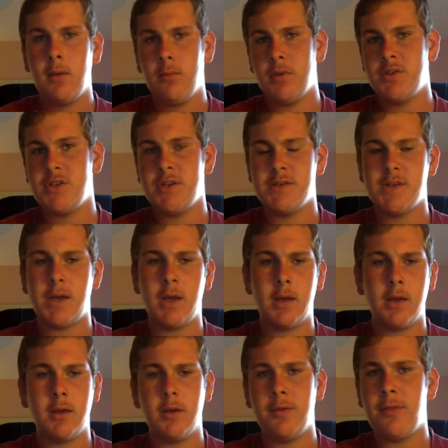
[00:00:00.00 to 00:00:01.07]
which is
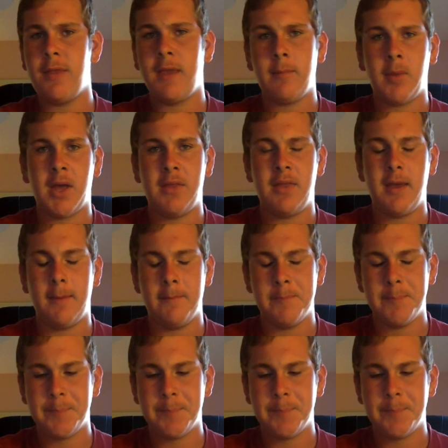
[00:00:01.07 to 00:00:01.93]
a good thing by them.